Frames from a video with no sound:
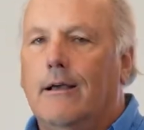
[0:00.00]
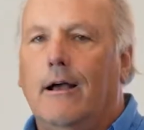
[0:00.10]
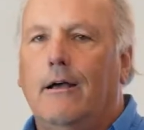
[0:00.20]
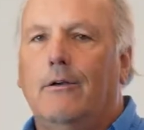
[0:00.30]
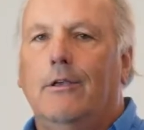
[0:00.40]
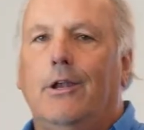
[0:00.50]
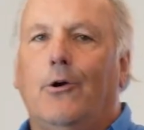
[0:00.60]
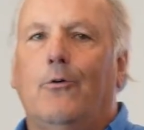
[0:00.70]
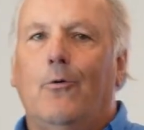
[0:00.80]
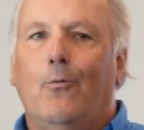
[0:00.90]

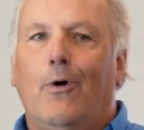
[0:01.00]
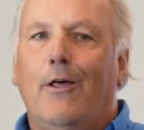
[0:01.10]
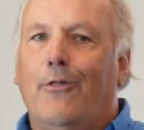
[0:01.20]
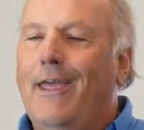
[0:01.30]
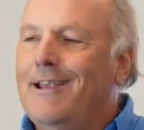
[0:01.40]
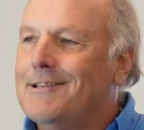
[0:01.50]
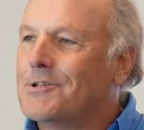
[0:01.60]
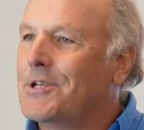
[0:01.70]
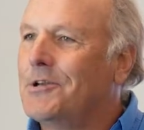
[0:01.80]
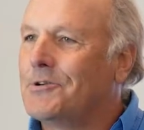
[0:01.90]
One of the things
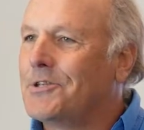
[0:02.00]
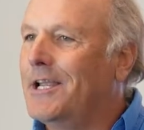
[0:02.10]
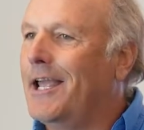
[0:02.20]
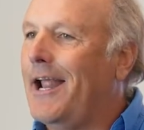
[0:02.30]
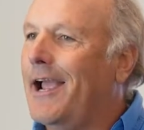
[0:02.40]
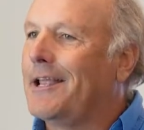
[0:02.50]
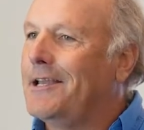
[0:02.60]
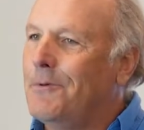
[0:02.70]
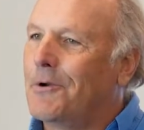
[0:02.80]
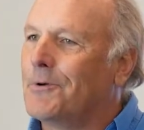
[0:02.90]
that's interesting in
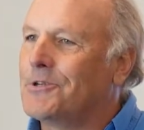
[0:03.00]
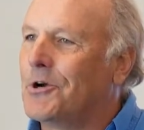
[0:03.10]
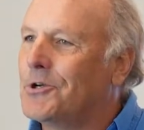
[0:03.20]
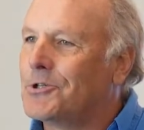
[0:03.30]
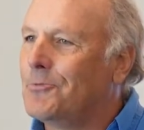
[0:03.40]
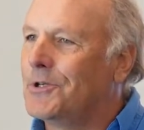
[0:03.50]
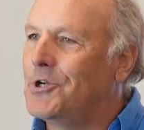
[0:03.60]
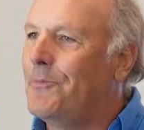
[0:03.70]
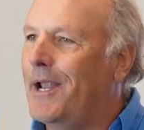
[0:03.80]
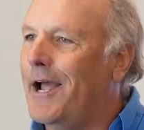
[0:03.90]
academic research, which
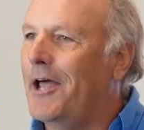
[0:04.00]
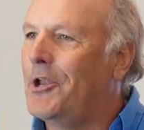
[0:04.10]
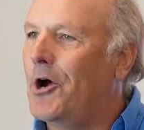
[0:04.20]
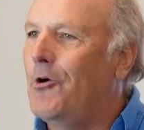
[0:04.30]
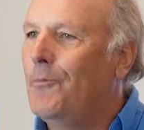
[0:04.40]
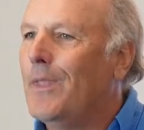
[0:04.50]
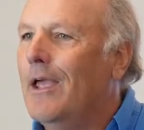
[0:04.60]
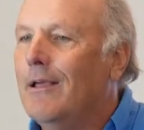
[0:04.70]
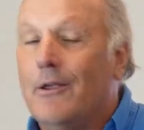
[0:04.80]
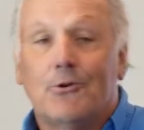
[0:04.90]
you may not know,
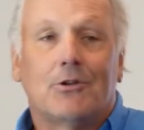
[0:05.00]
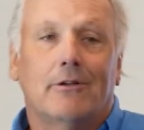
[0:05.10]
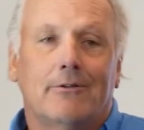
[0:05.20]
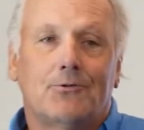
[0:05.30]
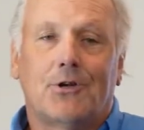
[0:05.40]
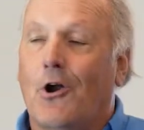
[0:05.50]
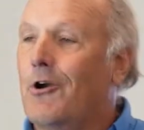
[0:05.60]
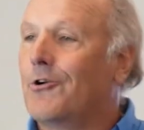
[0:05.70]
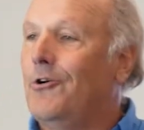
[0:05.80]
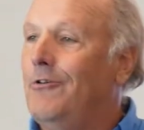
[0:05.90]
there was an
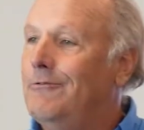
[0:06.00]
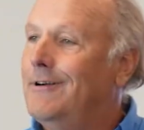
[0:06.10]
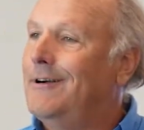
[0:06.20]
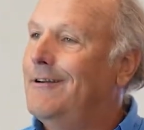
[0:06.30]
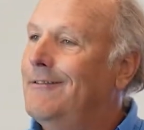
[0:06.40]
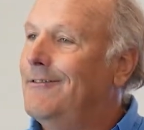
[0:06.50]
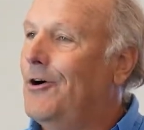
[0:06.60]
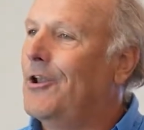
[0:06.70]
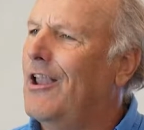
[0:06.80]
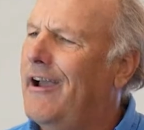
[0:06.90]
article
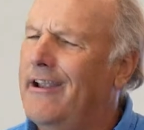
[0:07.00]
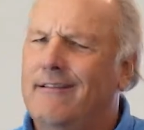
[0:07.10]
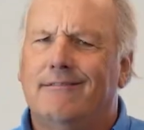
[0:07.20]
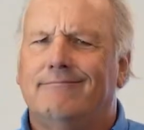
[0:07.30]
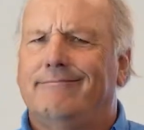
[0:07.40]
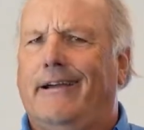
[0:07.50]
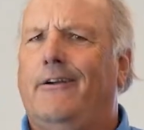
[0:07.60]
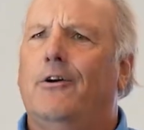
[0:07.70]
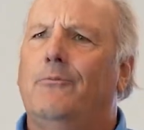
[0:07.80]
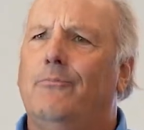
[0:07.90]
online, I
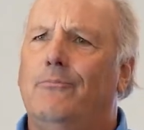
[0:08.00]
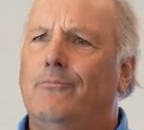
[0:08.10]
don't know,